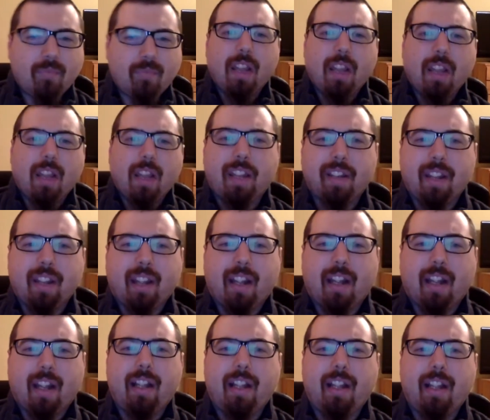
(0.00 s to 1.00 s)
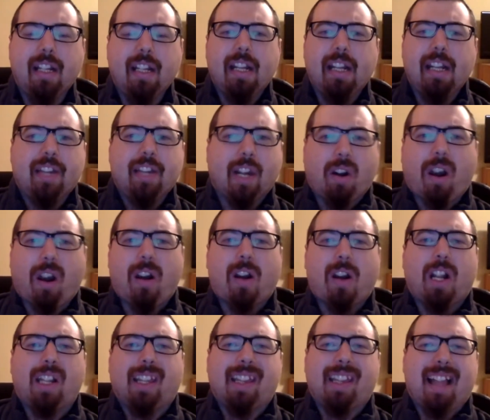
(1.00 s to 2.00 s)
And there are
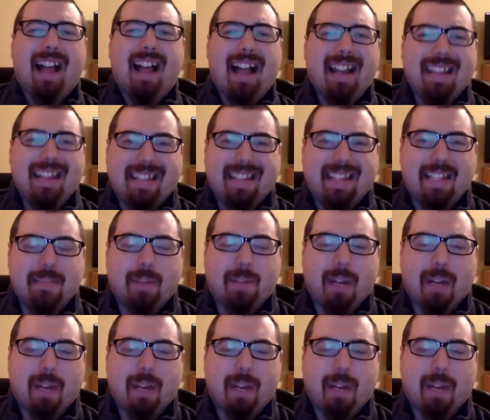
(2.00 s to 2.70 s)
a lot of these,